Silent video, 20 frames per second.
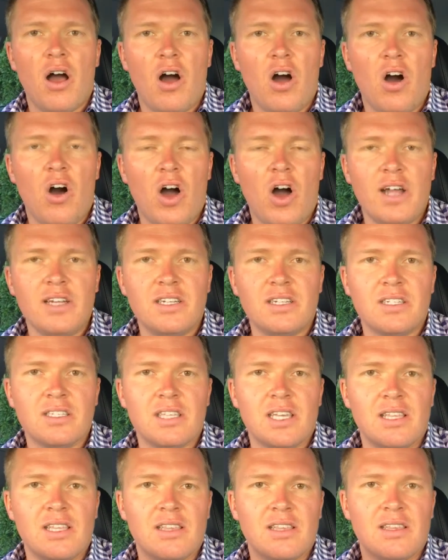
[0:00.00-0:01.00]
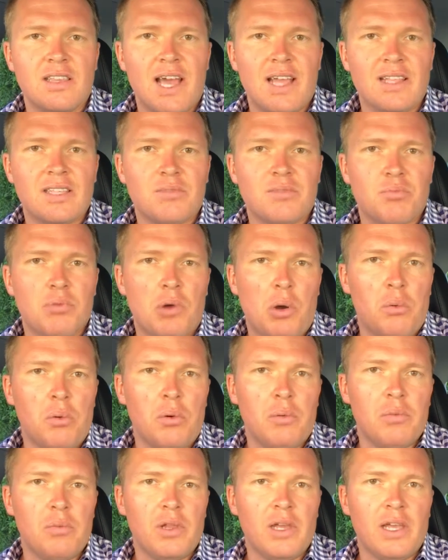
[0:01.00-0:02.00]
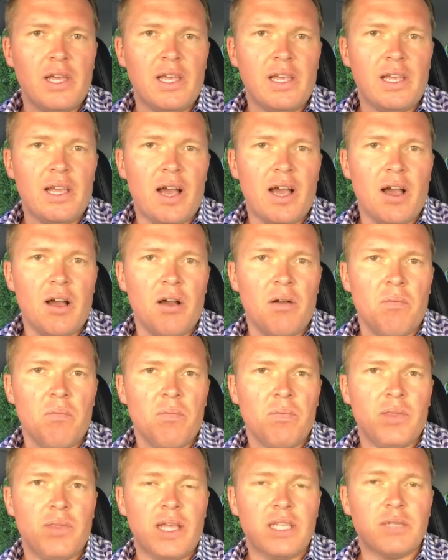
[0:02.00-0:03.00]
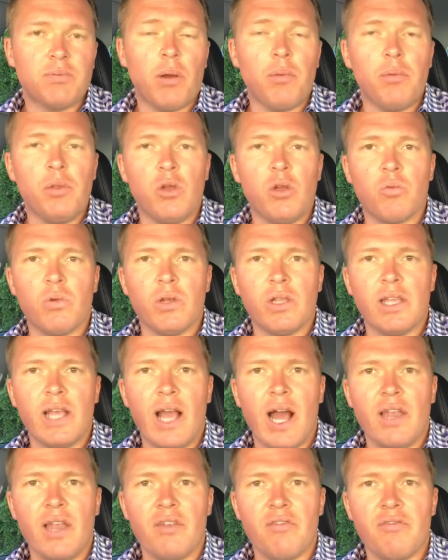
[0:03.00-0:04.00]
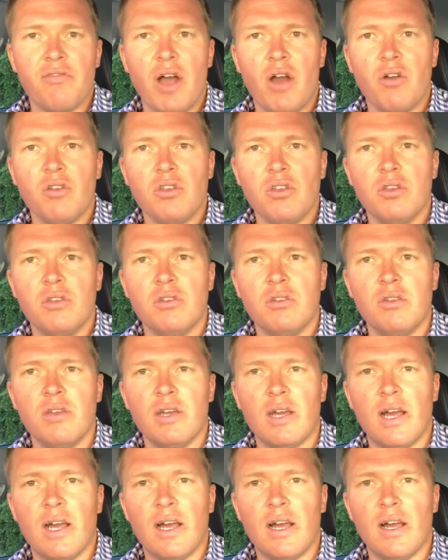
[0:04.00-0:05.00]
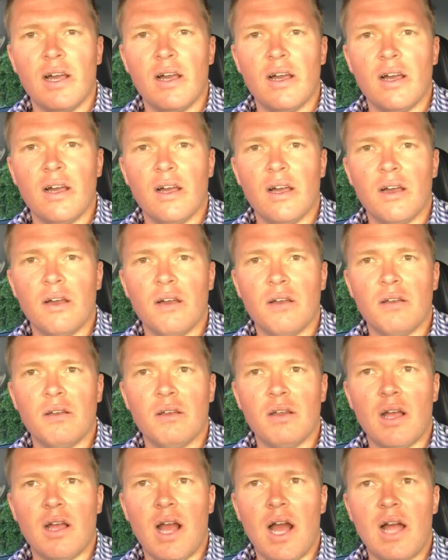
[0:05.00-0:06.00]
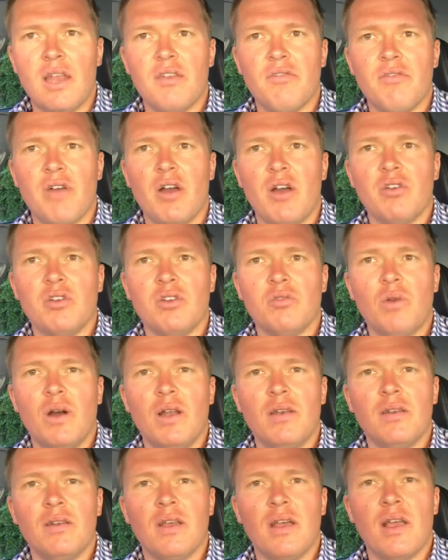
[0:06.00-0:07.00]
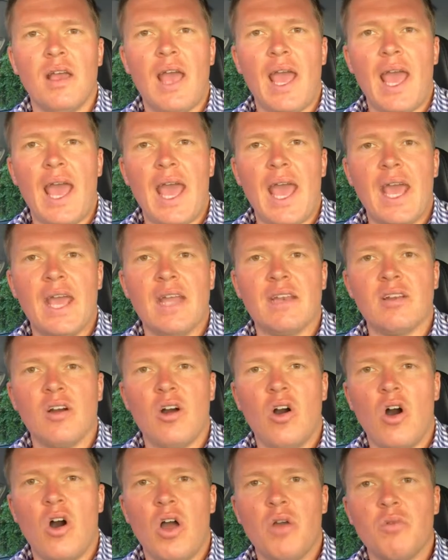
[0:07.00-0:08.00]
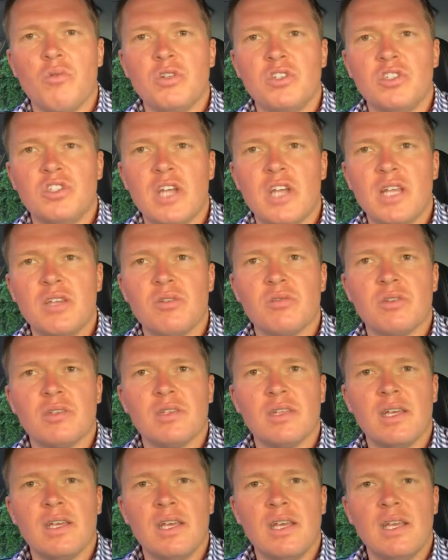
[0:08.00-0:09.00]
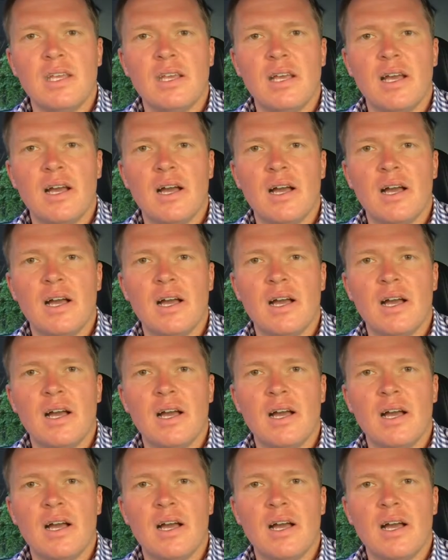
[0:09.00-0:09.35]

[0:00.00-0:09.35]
I just think that's probably a really undervalued one, and I would genuinely